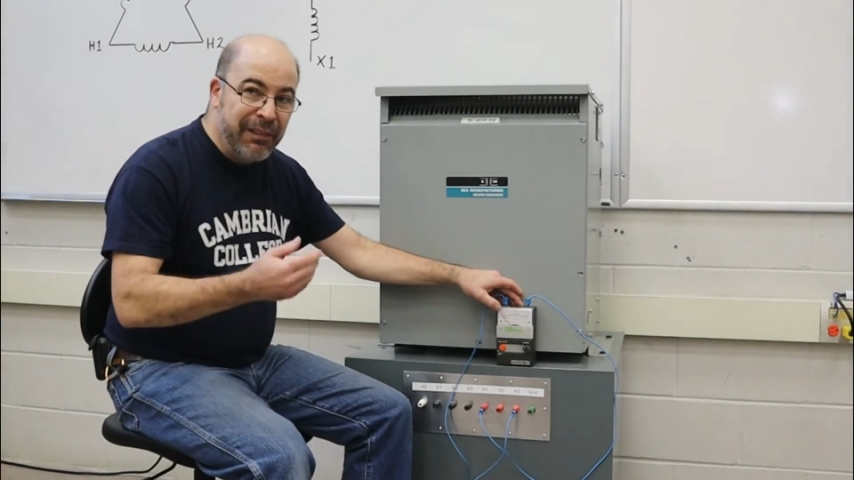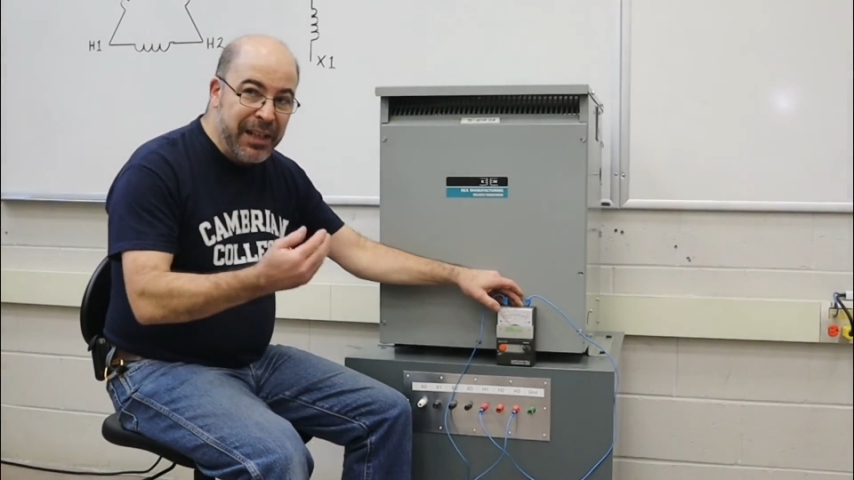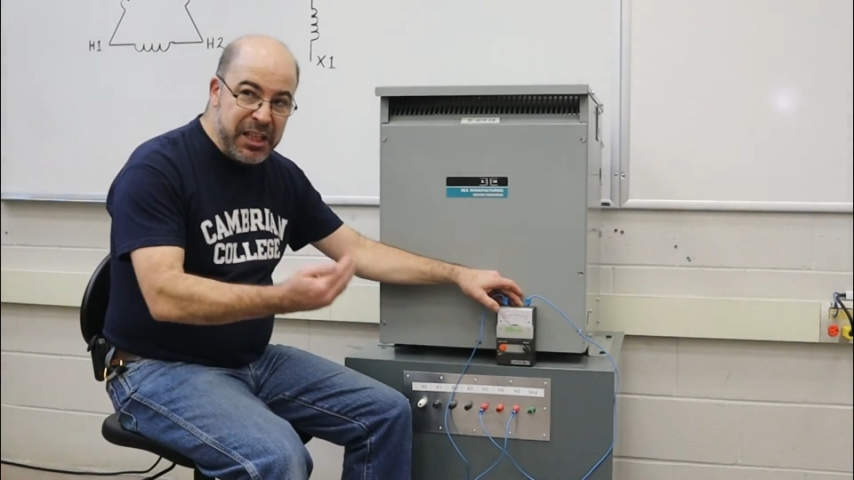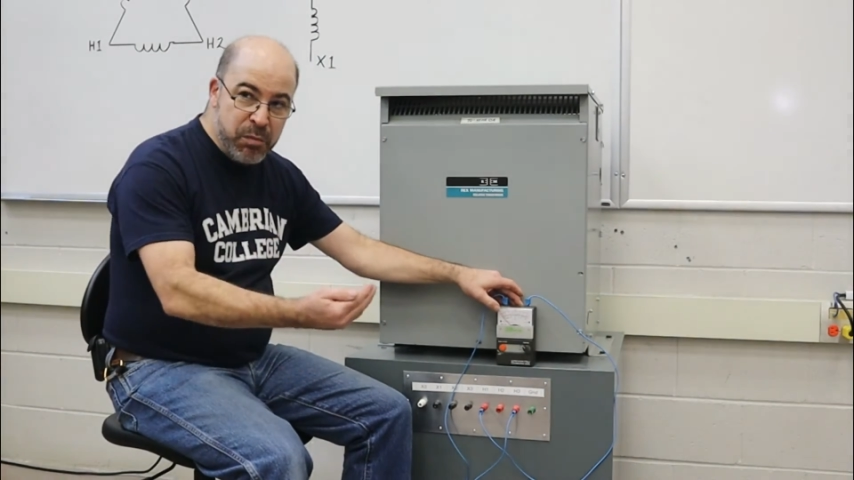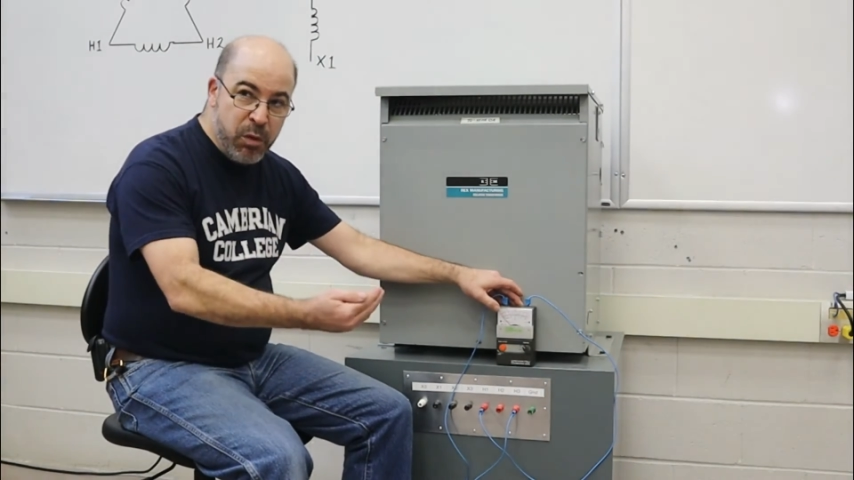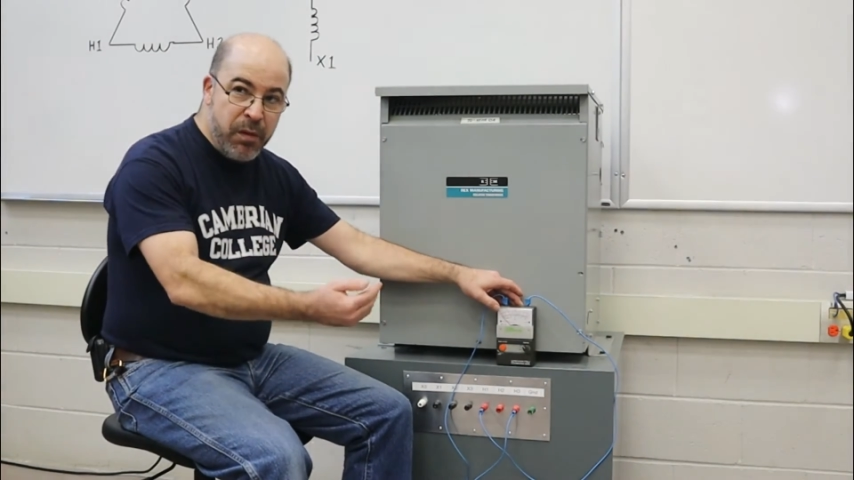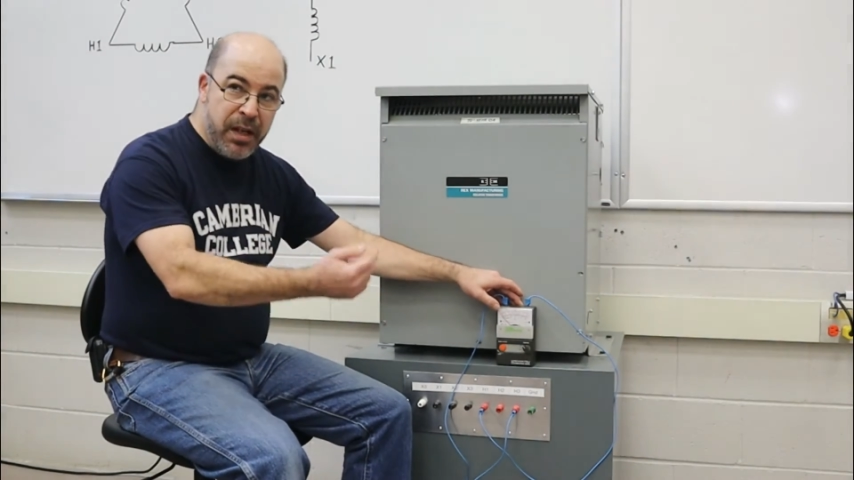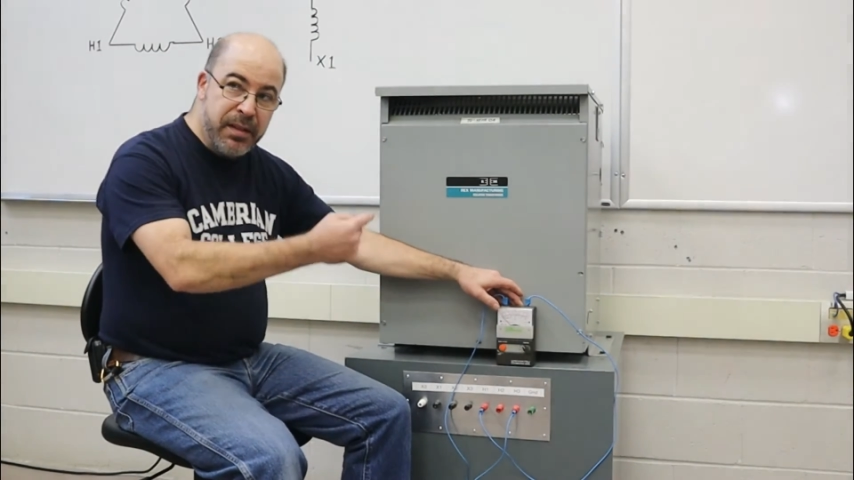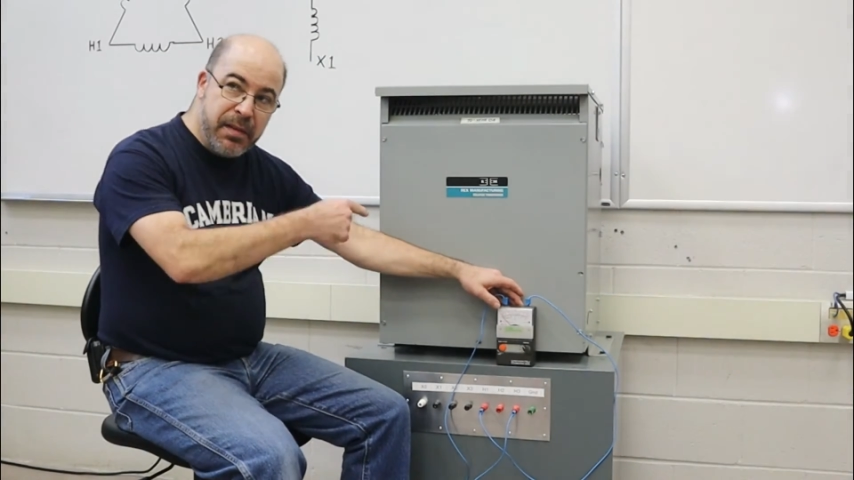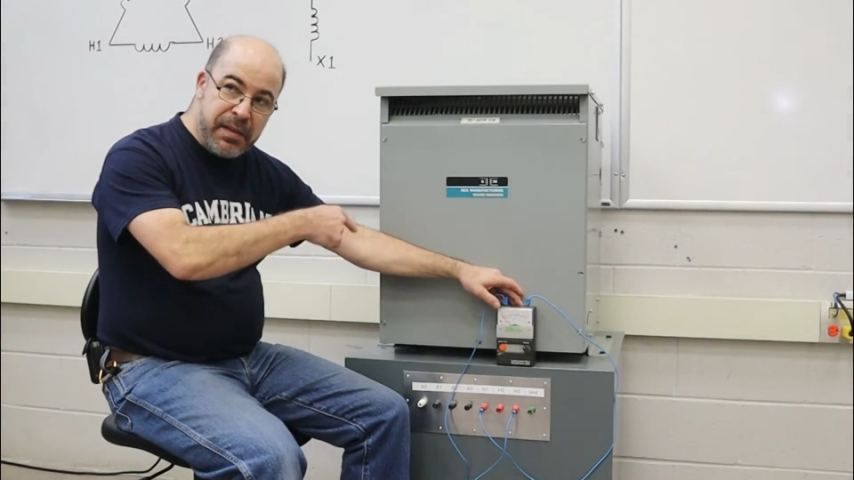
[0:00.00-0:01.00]
Let's move
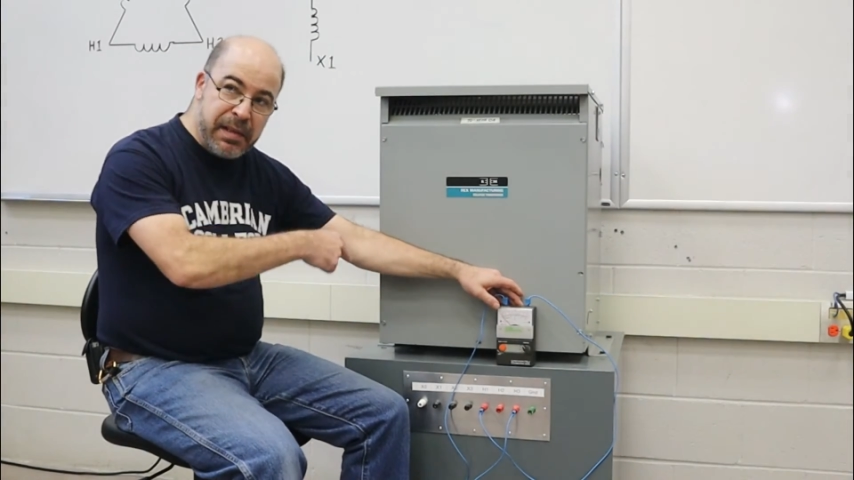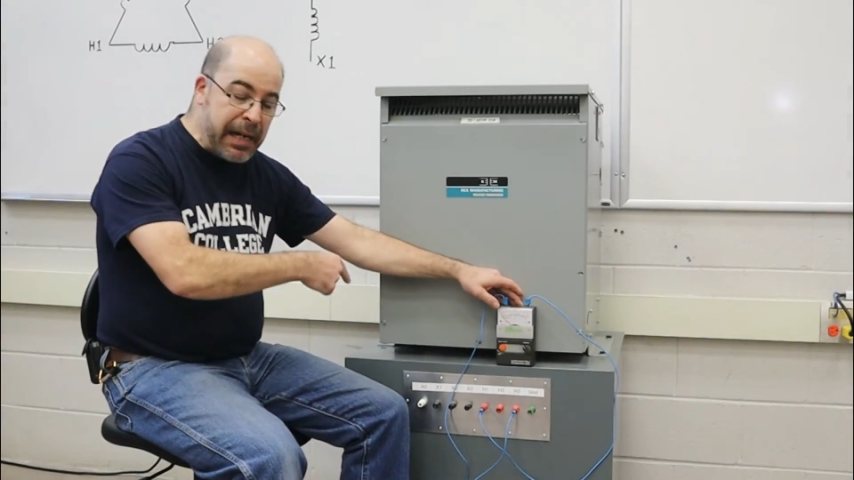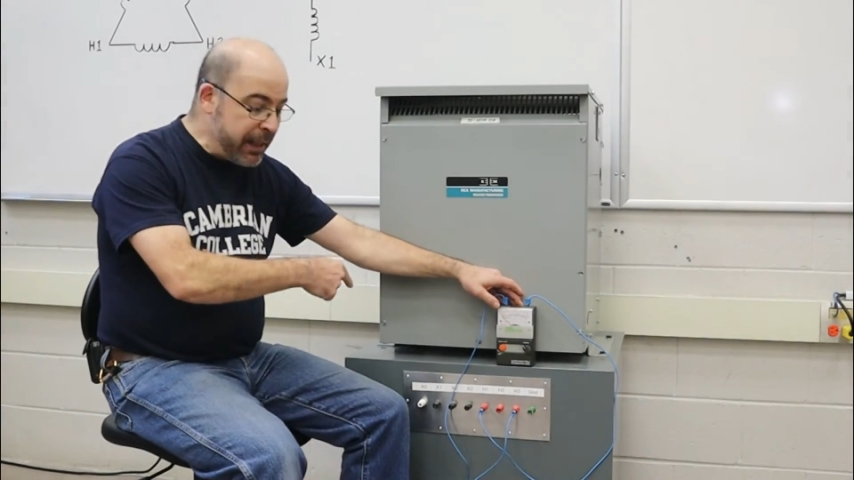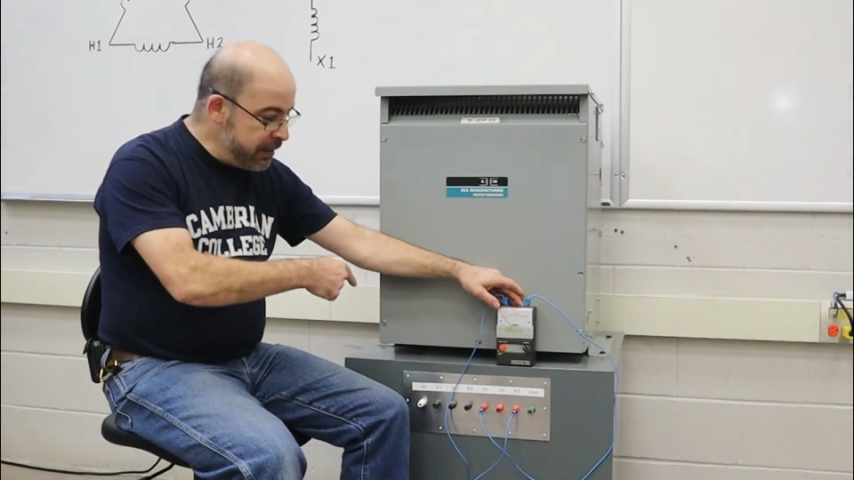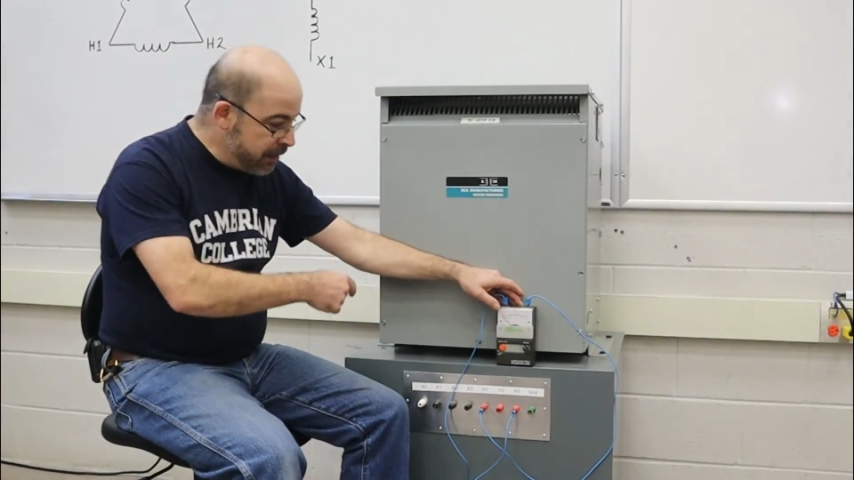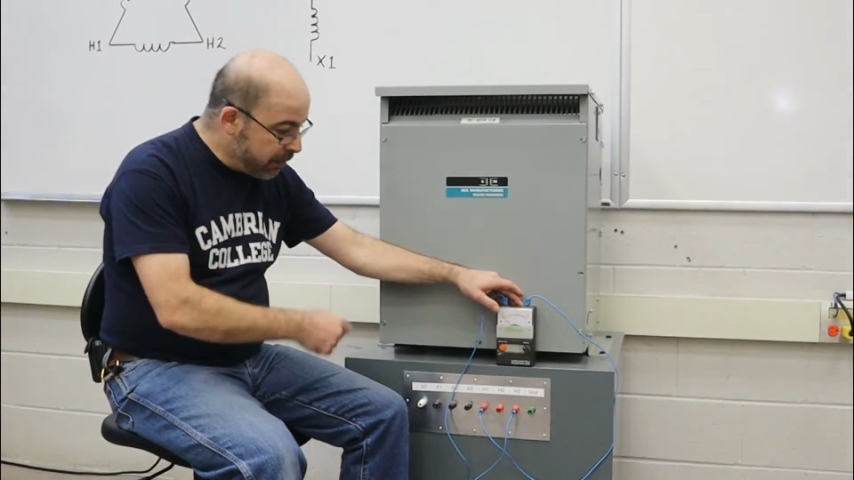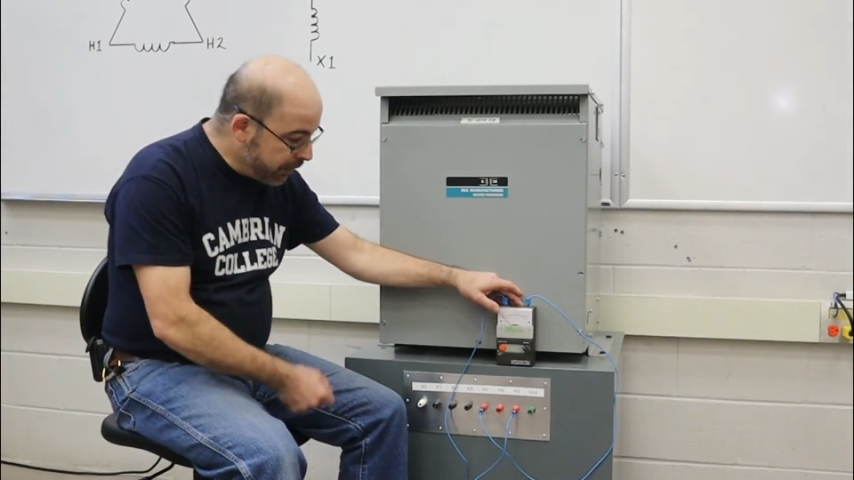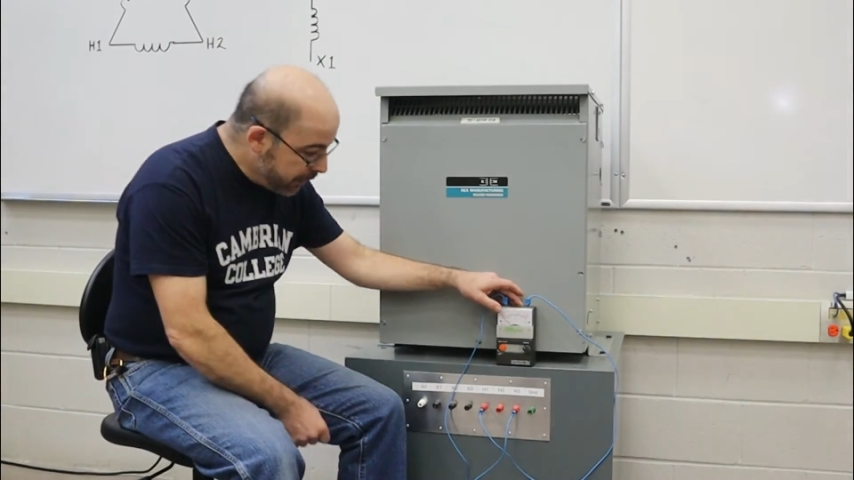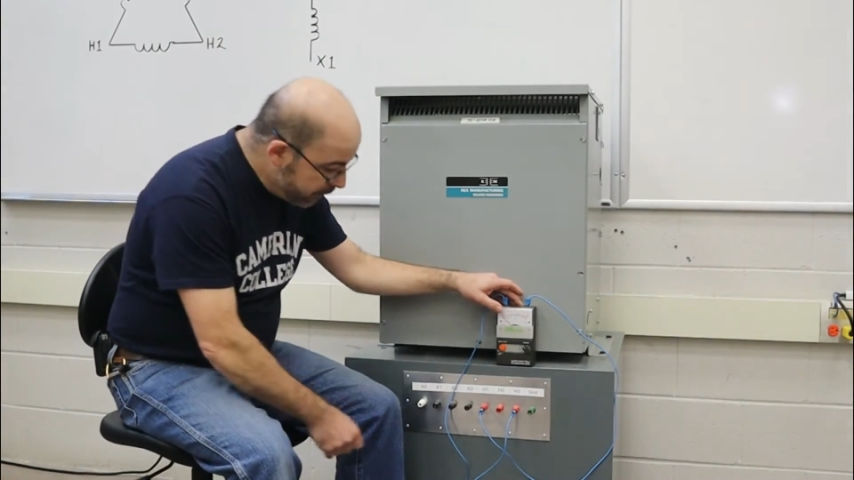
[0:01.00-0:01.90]
on to the secondary.